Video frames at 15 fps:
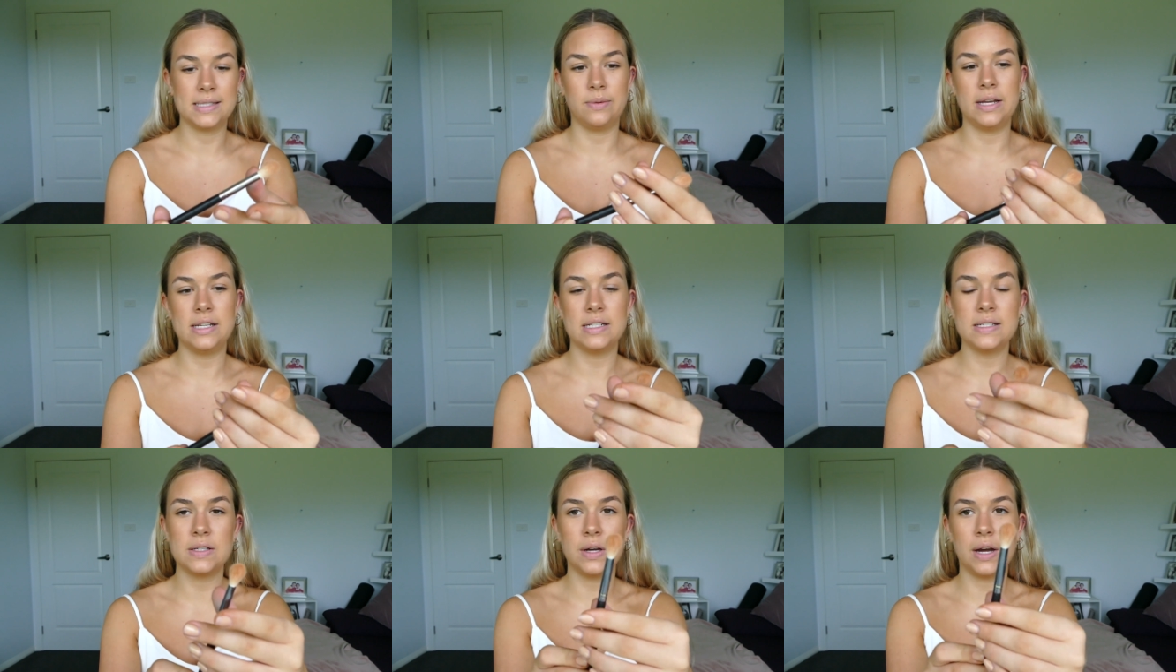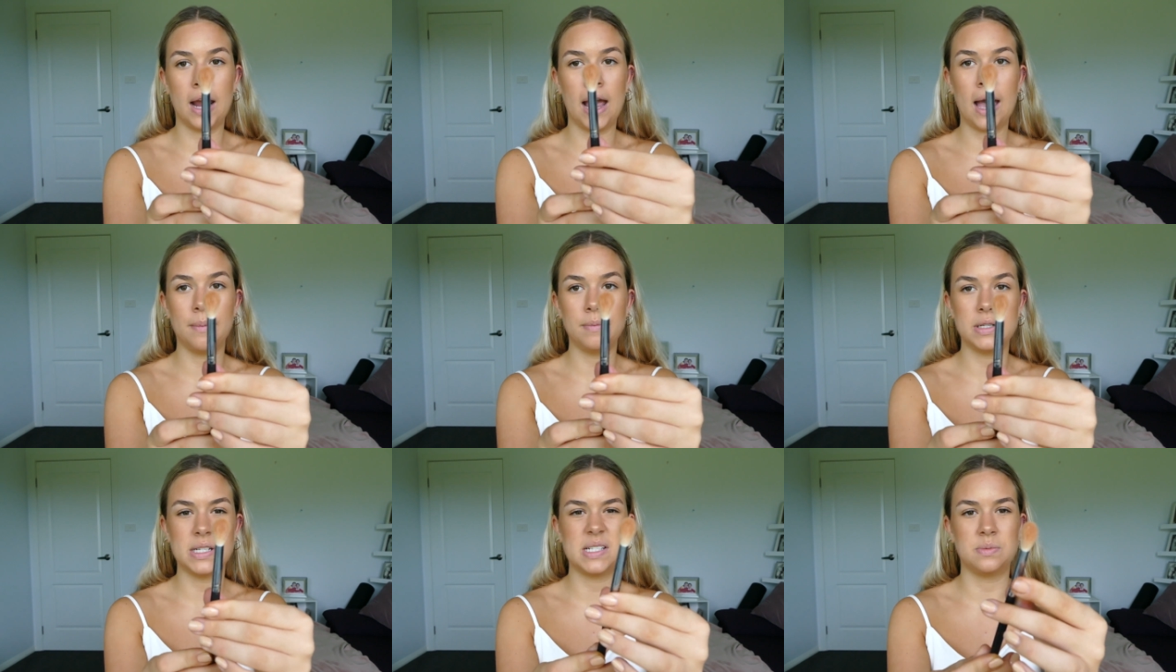So I just
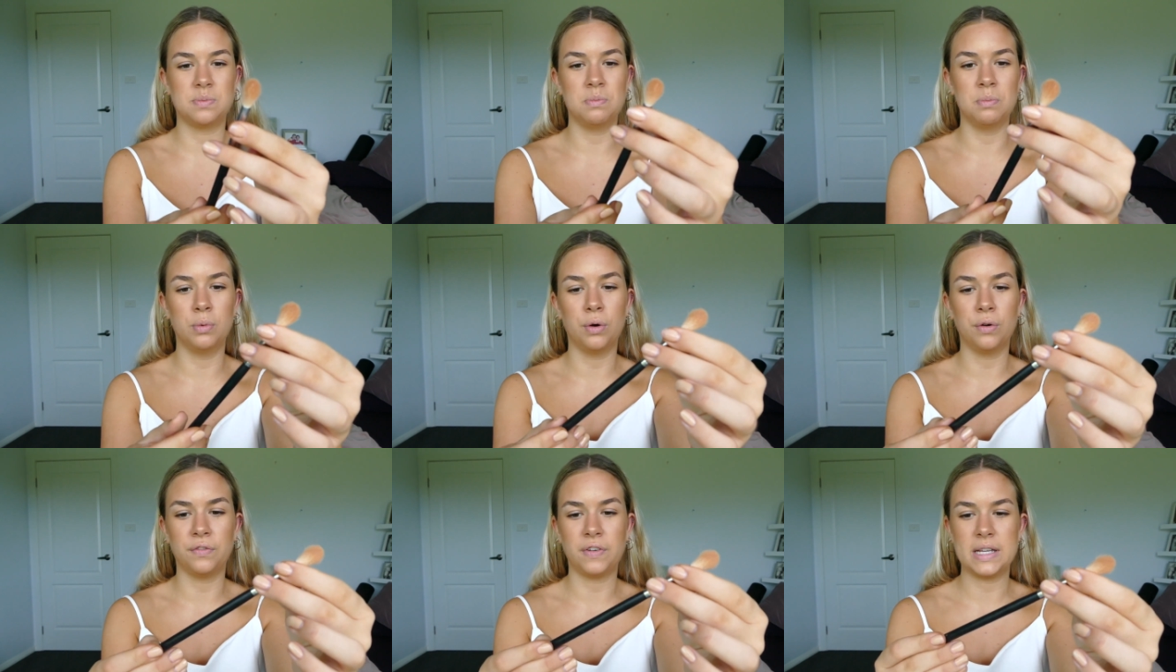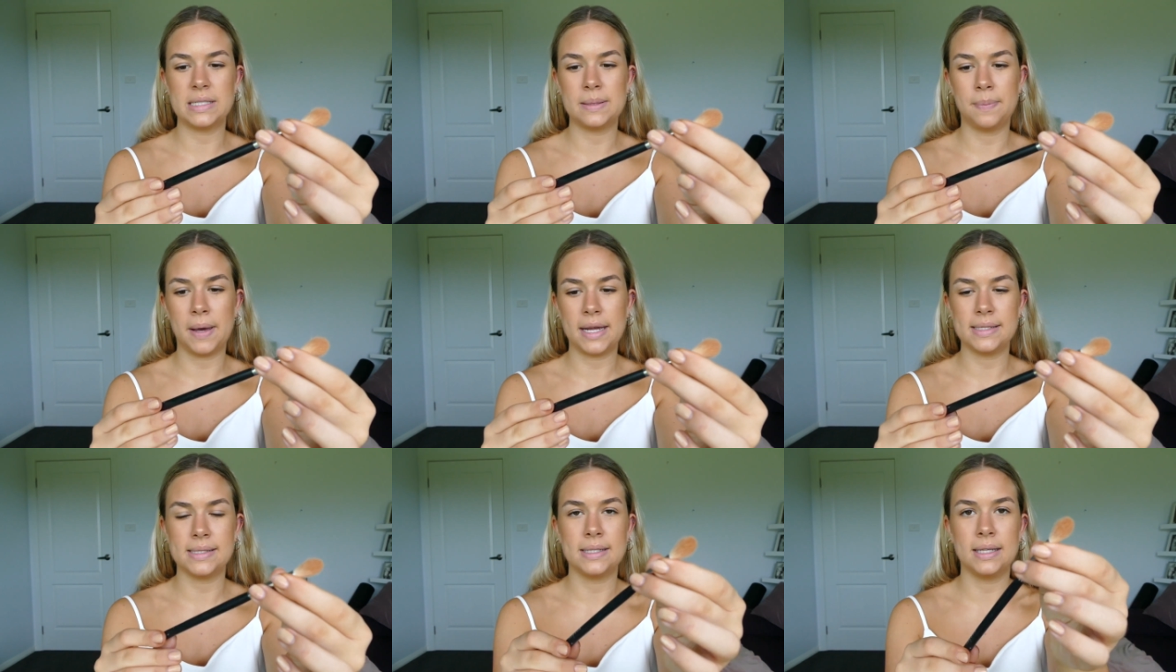grab Morphe's
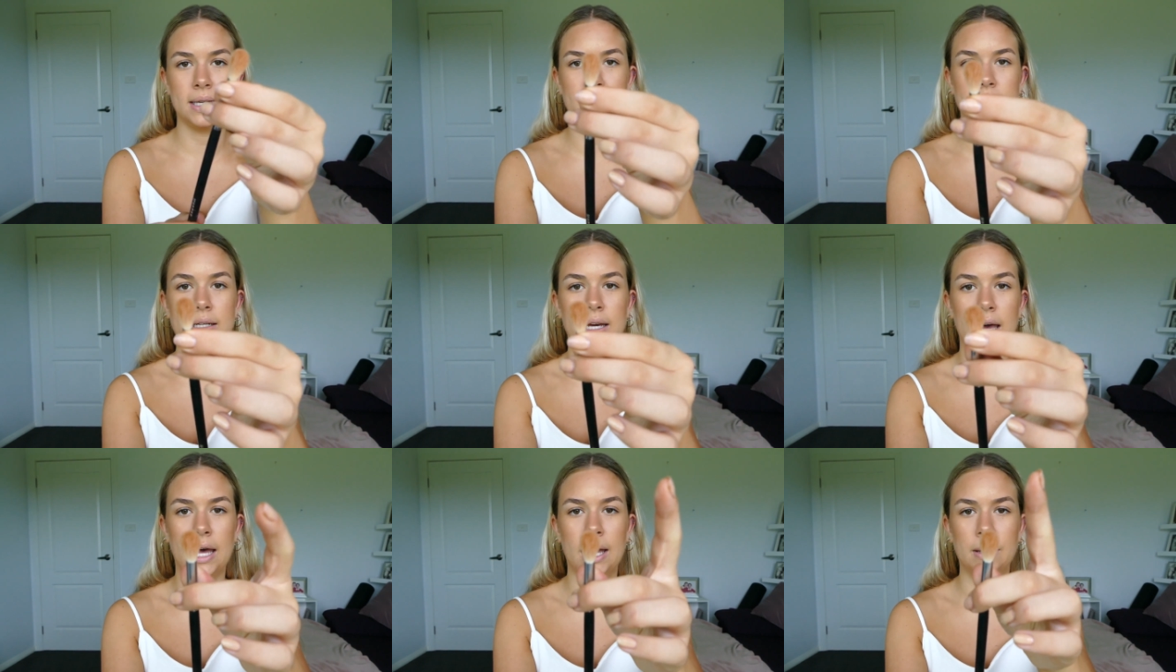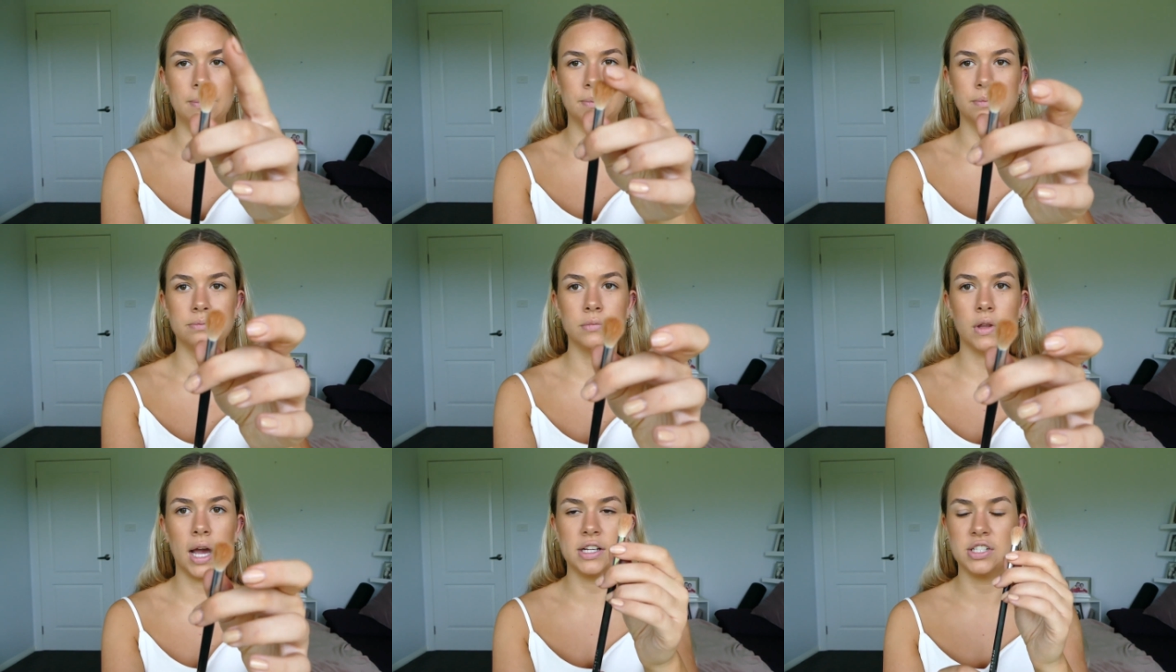basic
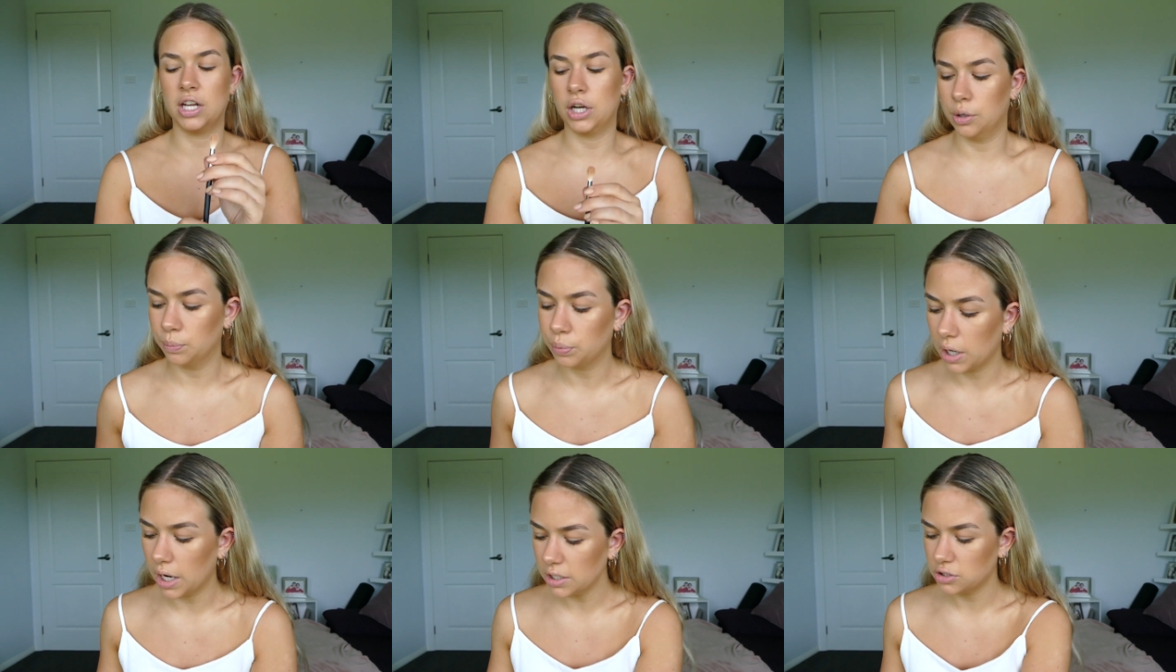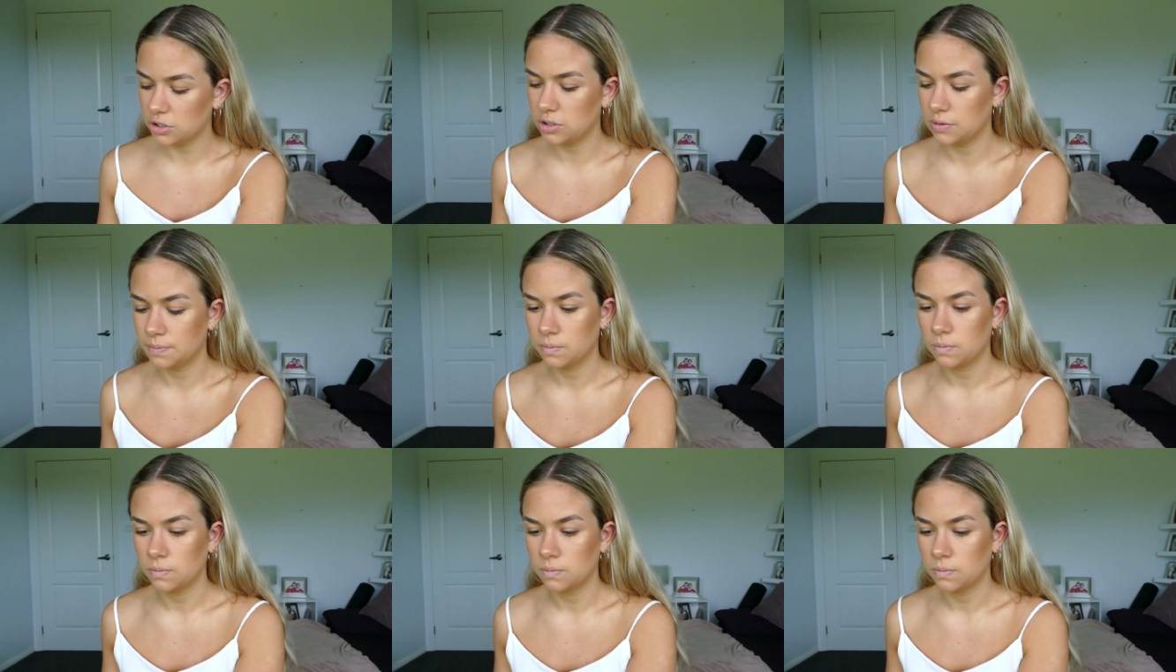eyeshadow brush,